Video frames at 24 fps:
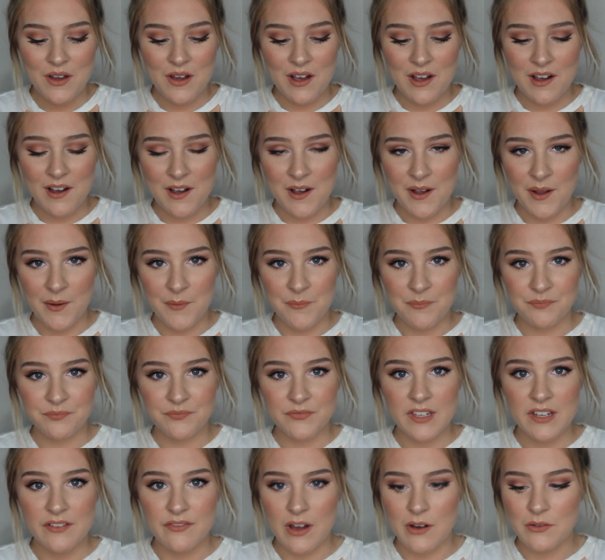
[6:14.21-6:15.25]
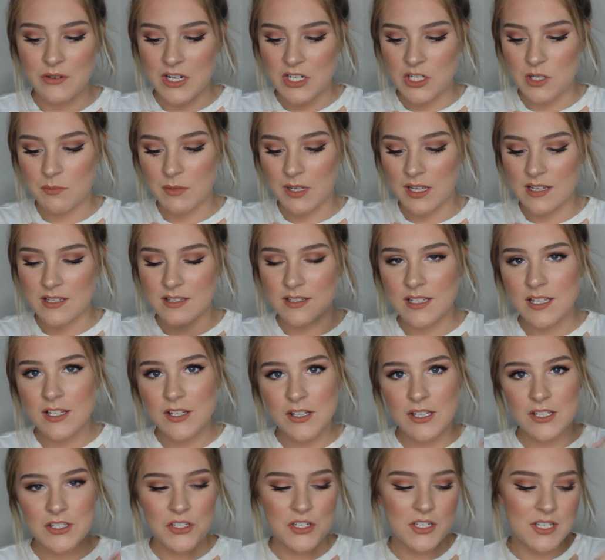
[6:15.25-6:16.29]
foundation, because
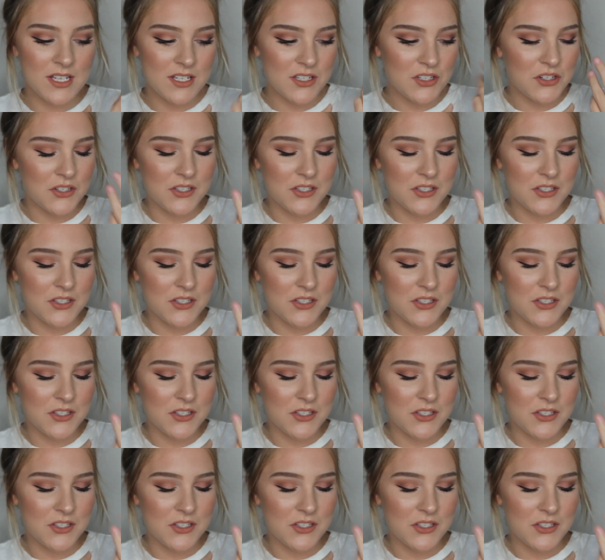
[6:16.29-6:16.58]
clearly it's